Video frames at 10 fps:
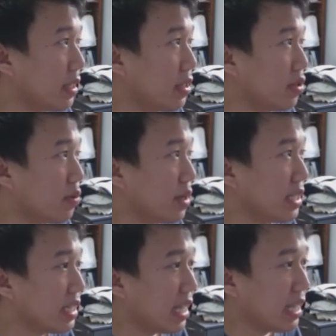So
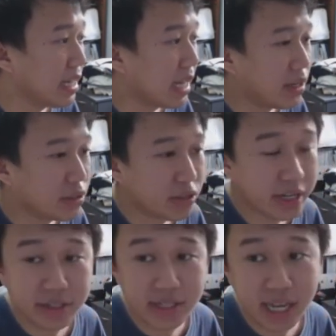once again, I'll try
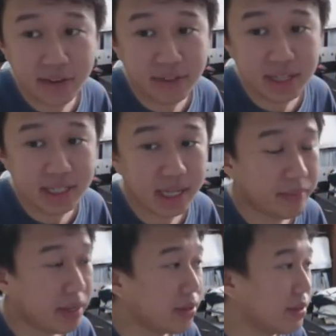to save this
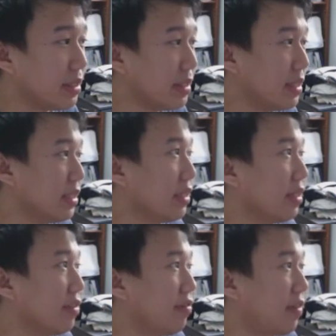thumbnail.
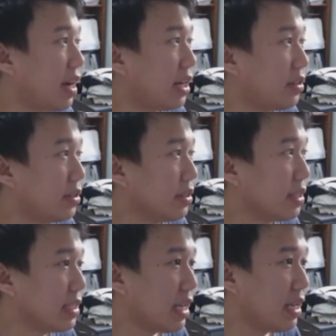File,
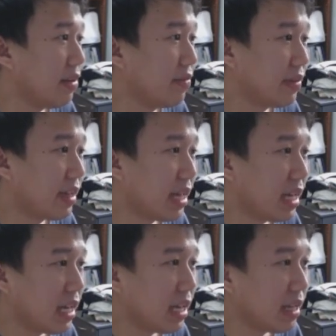Save,
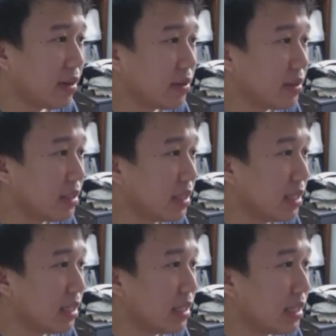and
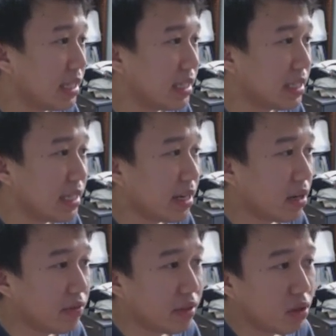instead
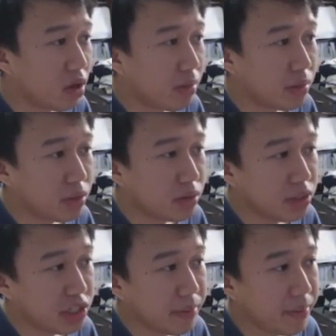of the normal
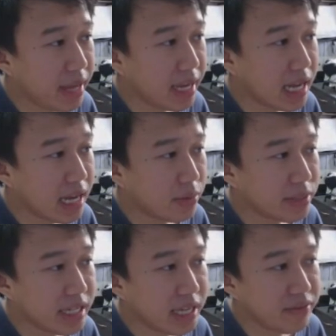JPEG, I would
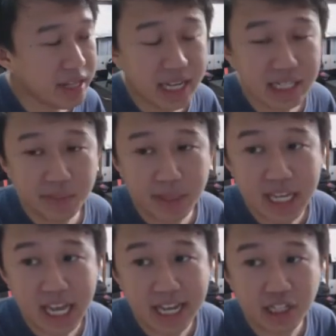save it as
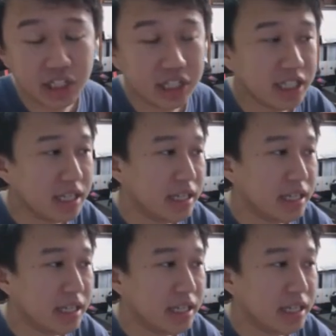PNG.